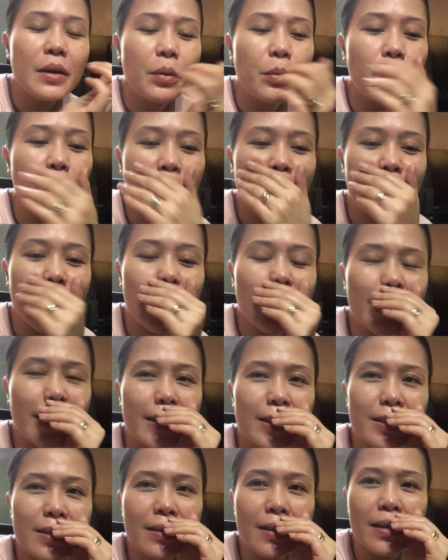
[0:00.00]
Well,
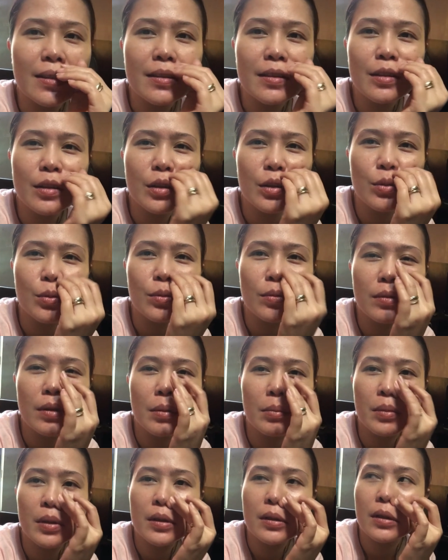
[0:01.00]
it's not new
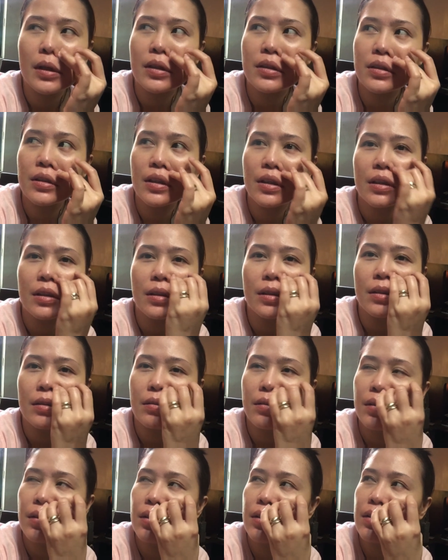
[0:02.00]
naman kasi
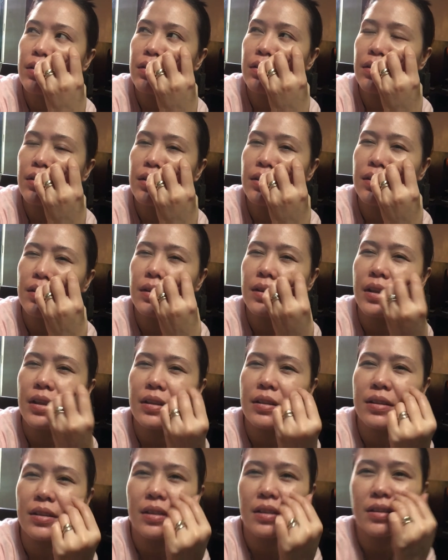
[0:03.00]
these
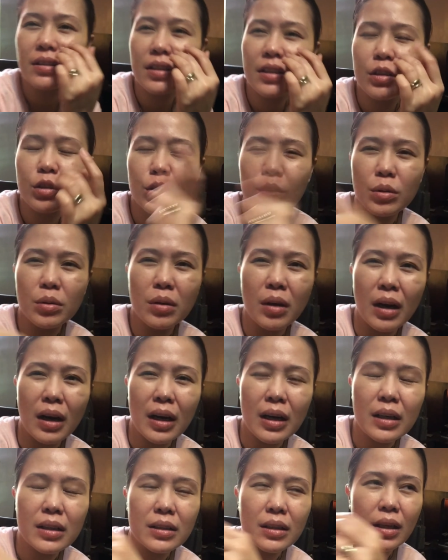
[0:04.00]
days kasi it's so
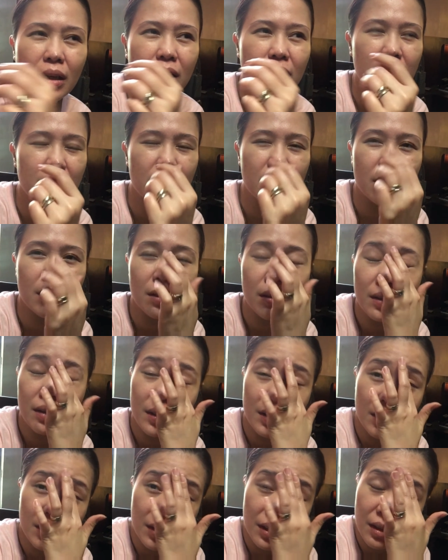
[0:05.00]
hot and
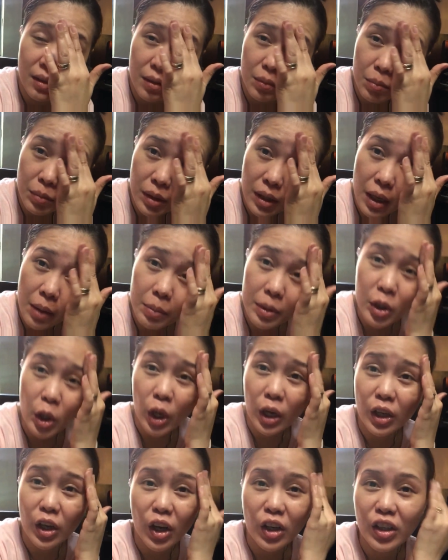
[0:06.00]
marami
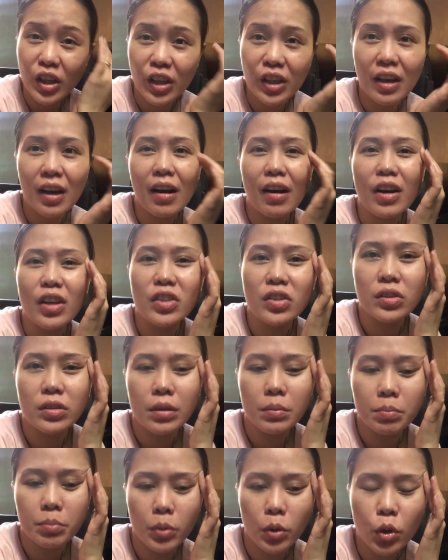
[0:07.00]
talagang
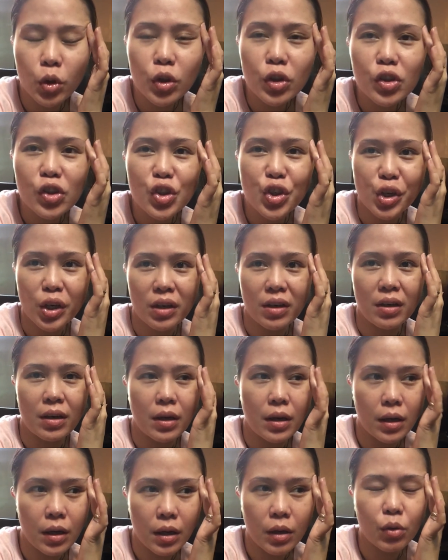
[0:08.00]
nagkakasipon,
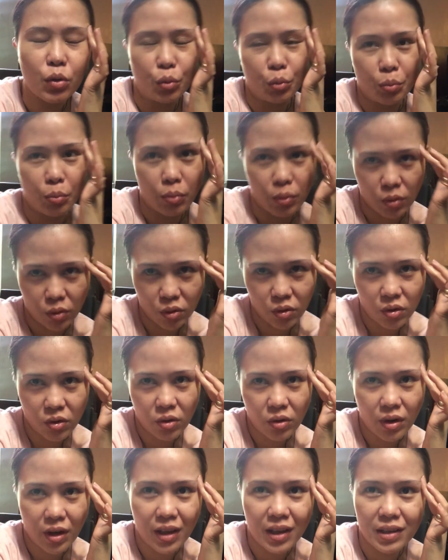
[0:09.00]
tsaka
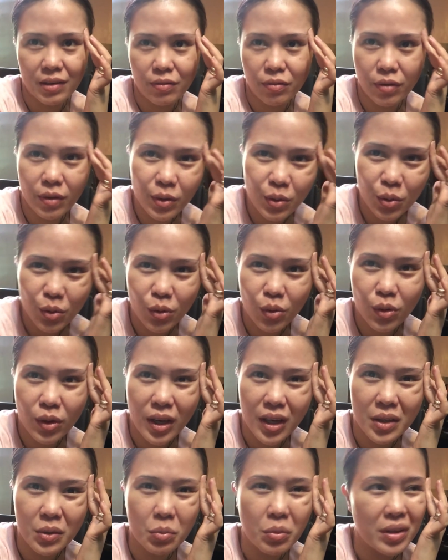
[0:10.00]
ubo and flu
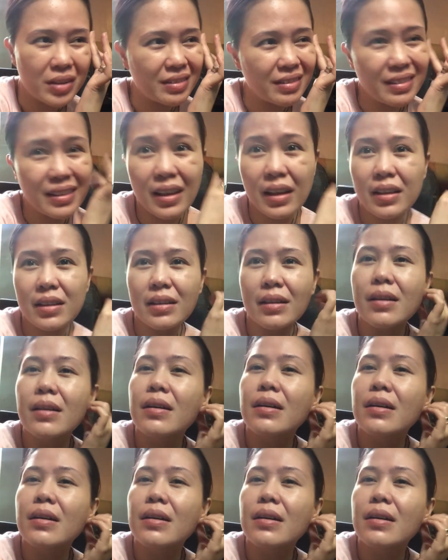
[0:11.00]
and whatnot.